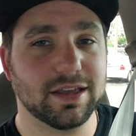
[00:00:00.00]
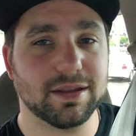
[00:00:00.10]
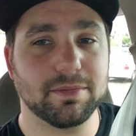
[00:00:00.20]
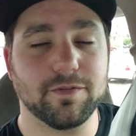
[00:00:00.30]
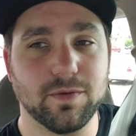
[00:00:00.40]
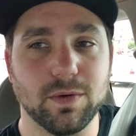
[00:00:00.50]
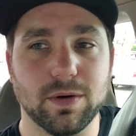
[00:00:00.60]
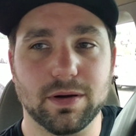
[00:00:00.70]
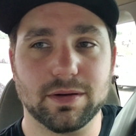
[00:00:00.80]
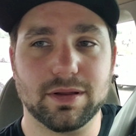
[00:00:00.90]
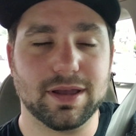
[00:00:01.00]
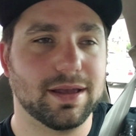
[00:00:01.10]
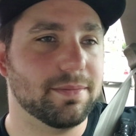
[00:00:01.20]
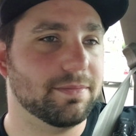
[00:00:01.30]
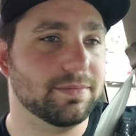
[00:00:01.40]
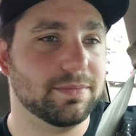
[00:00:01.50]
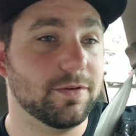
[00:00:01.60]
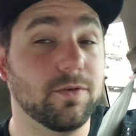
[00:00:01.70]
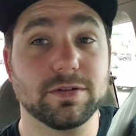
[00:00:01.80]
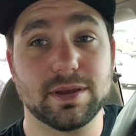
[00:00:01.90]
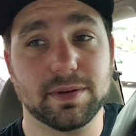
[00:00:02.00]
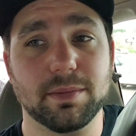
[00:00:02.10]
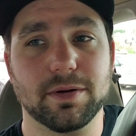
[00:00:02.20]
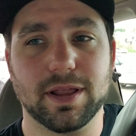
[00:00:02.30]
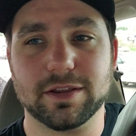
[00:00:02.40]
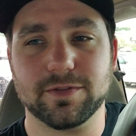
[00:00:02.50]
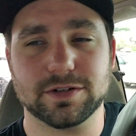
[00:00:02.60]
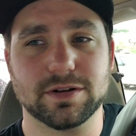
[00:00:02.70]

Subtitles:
done before September, that's for